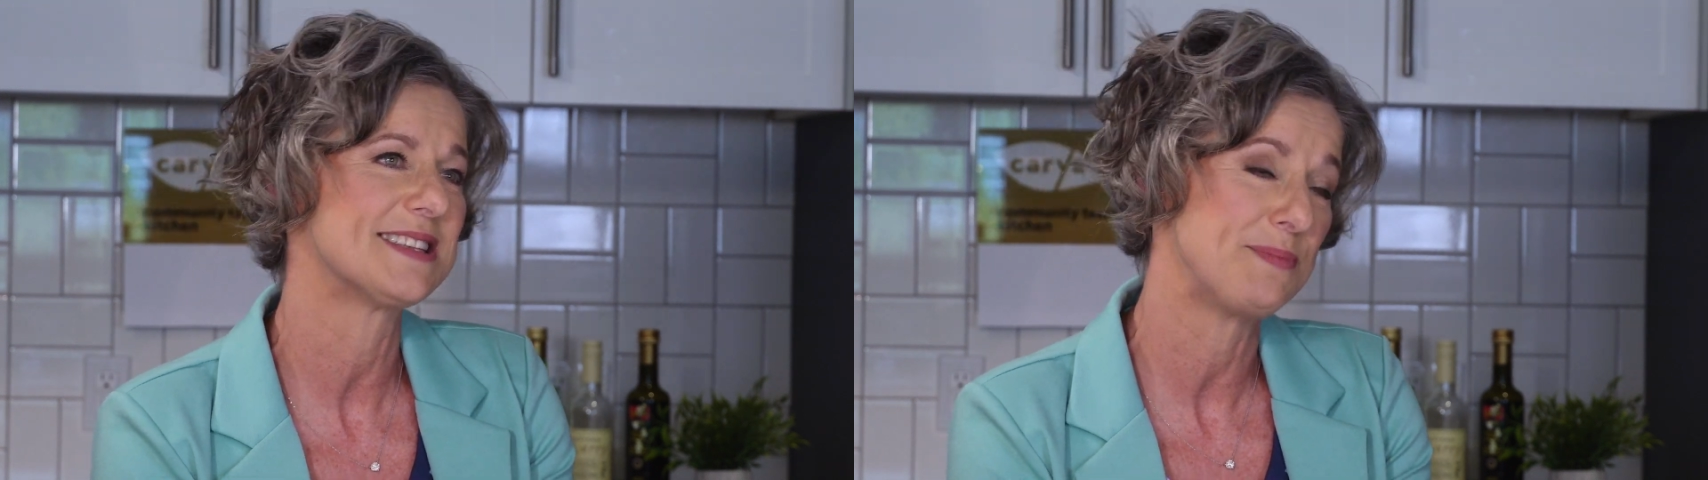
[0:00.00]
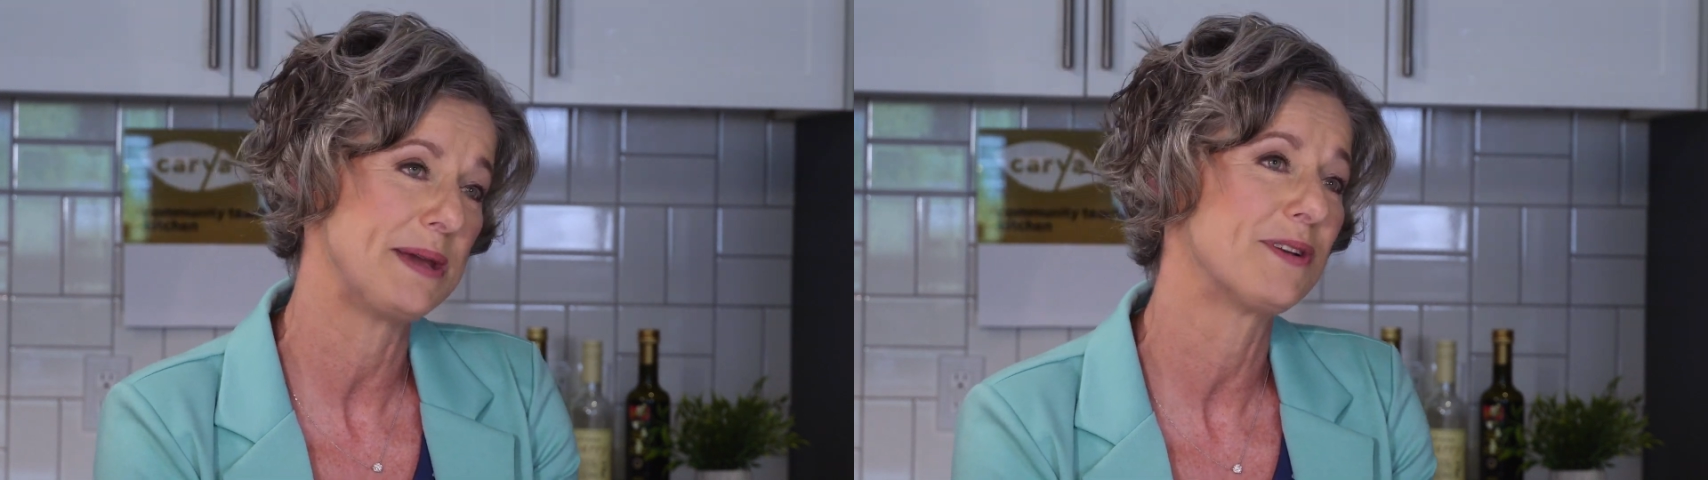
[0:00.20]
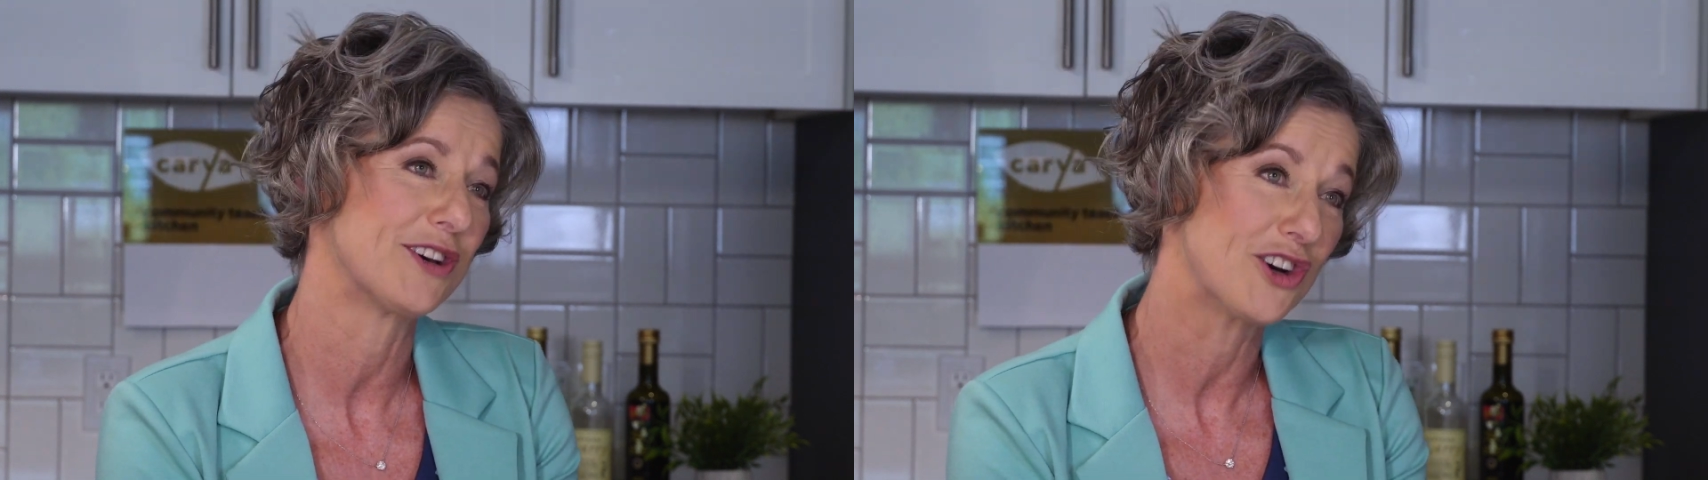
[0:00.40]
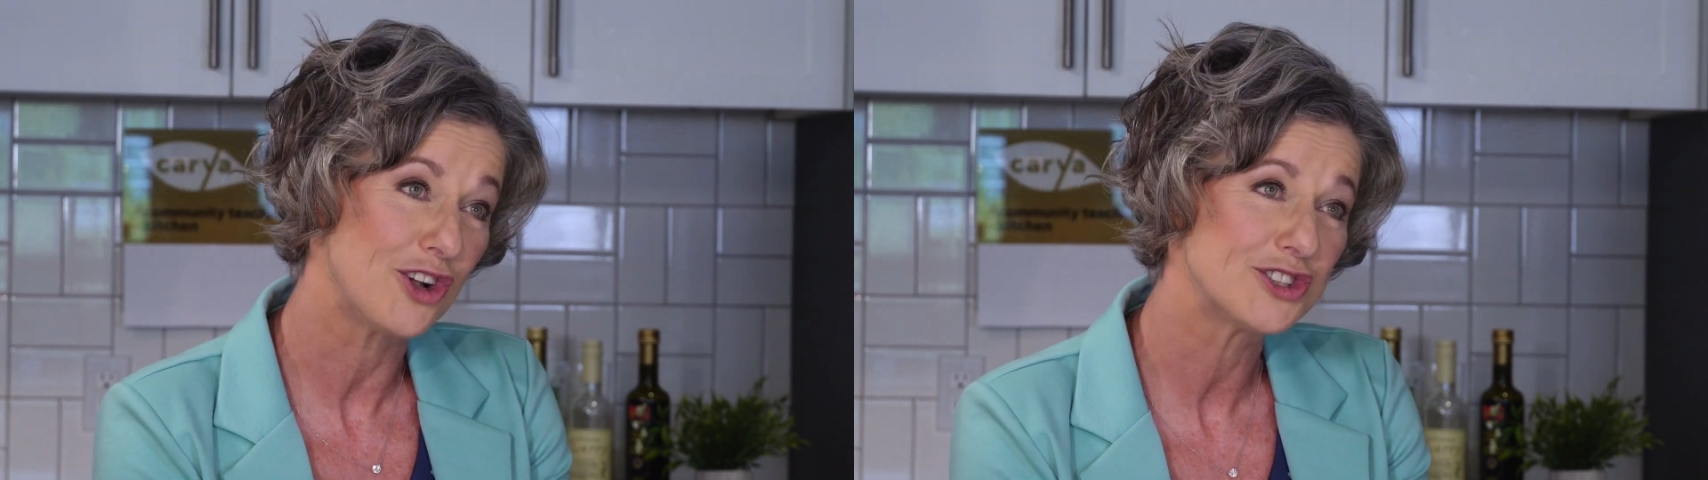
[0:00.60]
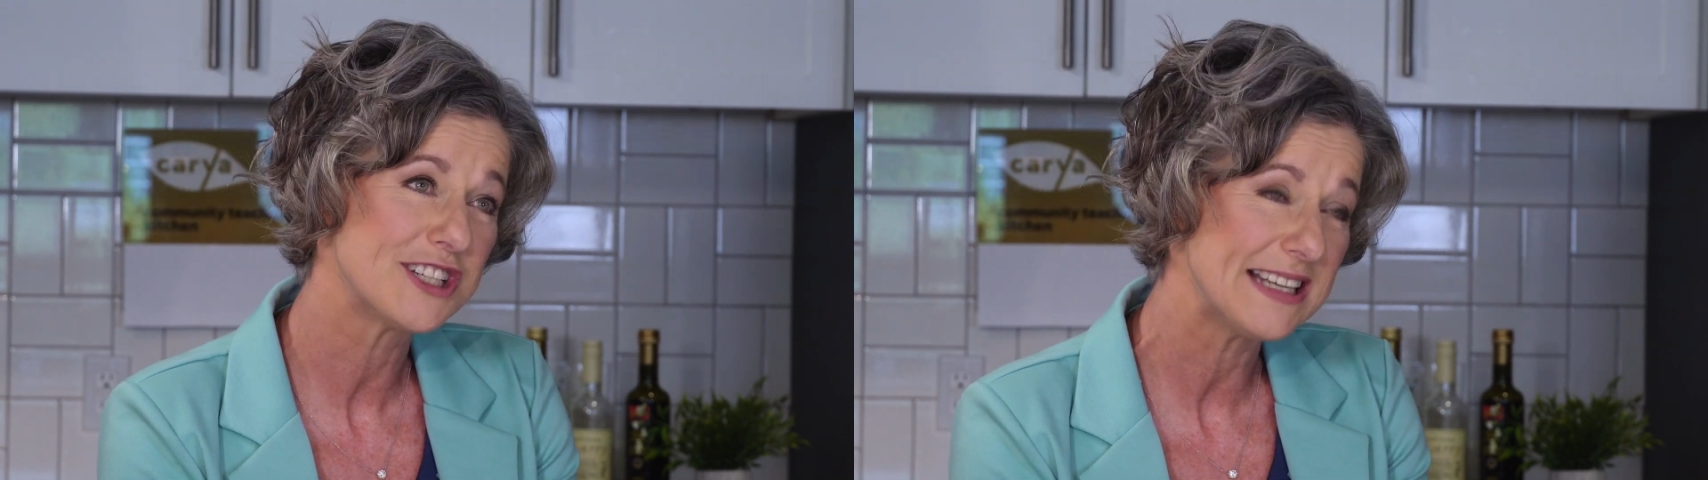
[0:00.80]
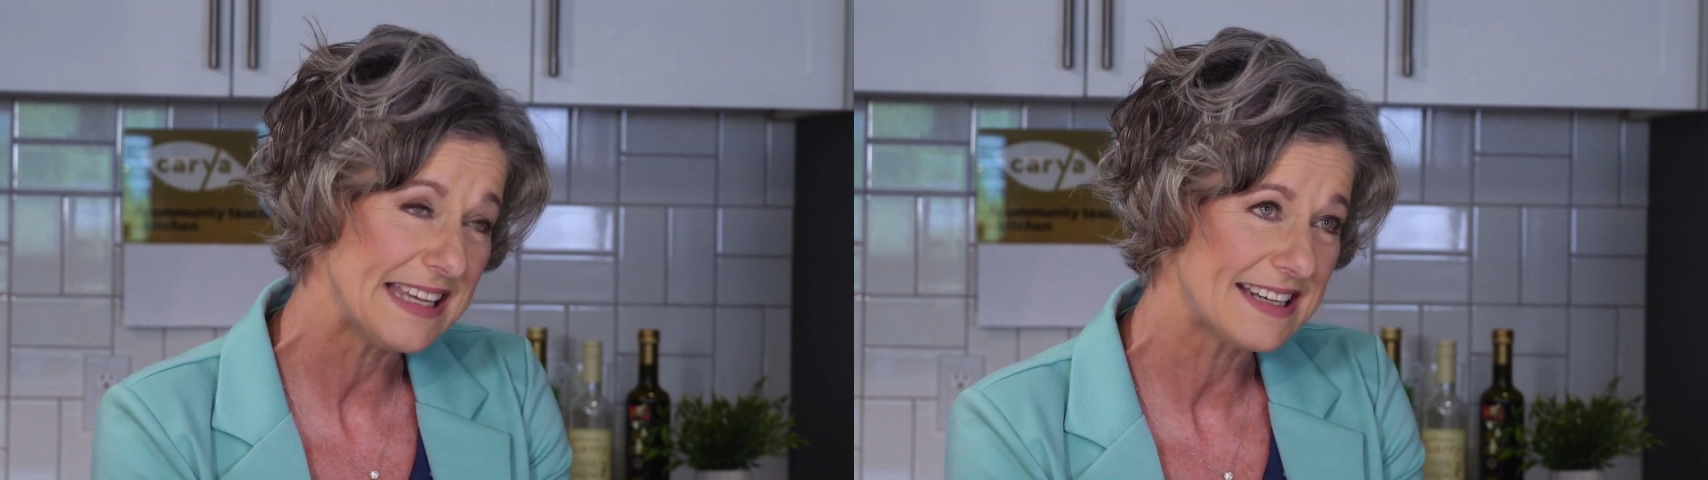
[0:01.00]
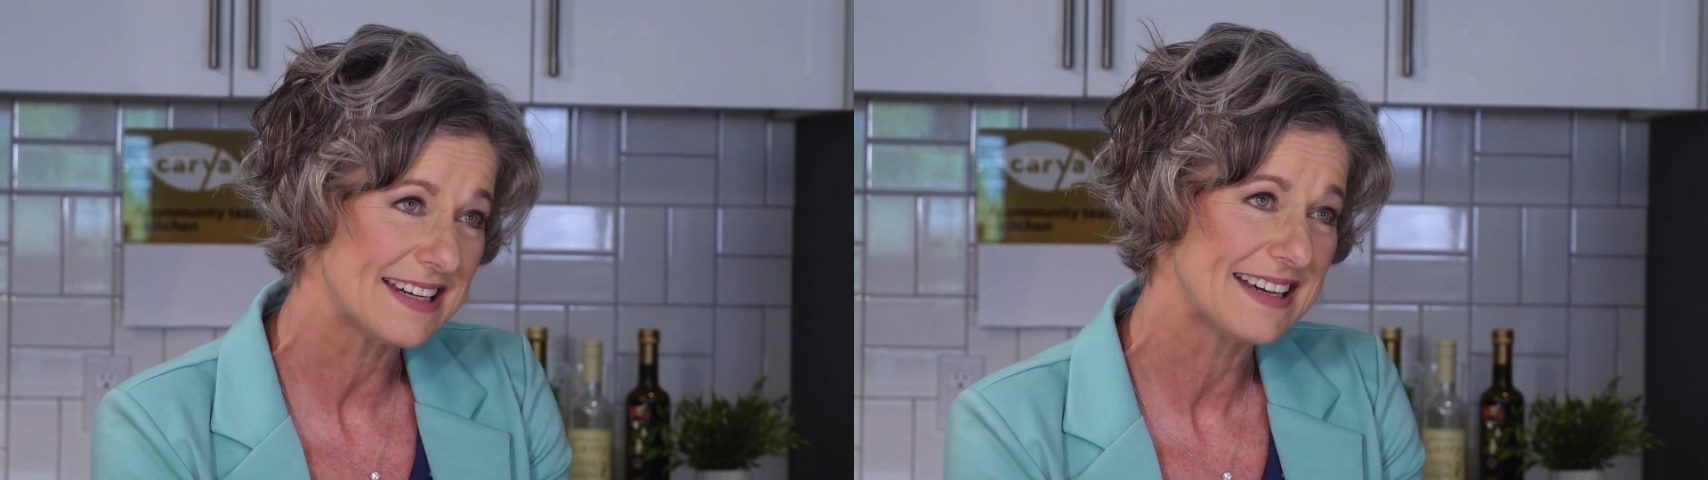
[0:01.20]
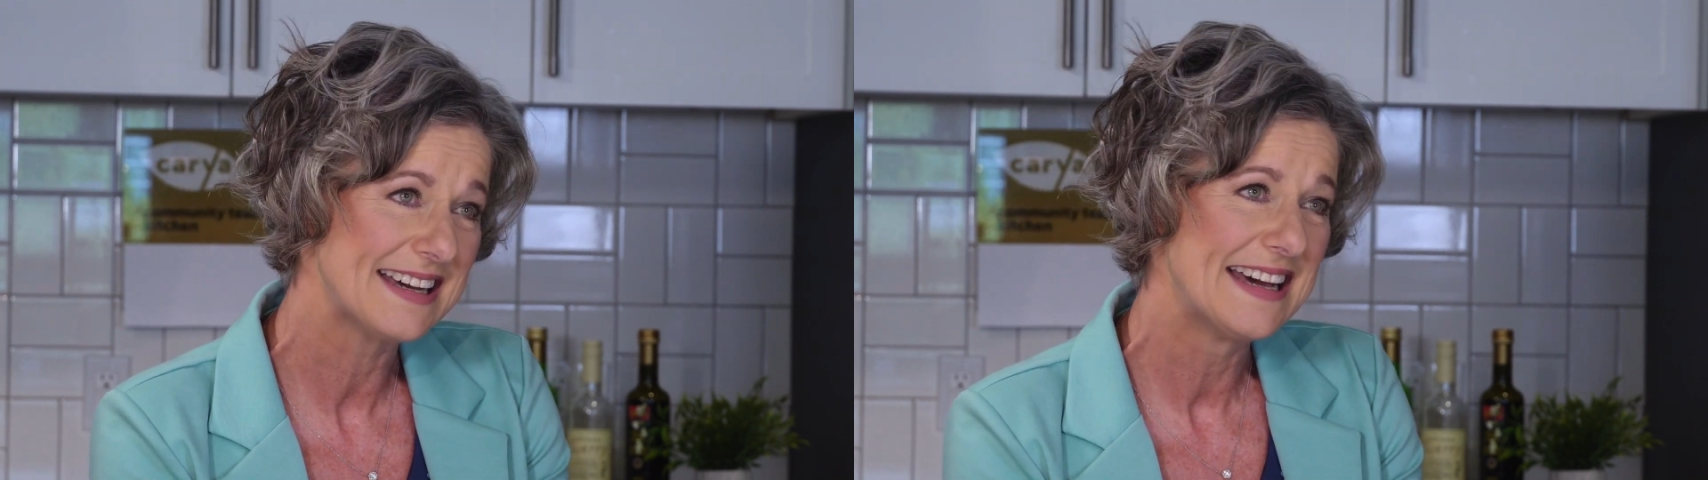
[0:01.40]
the people and culture leader,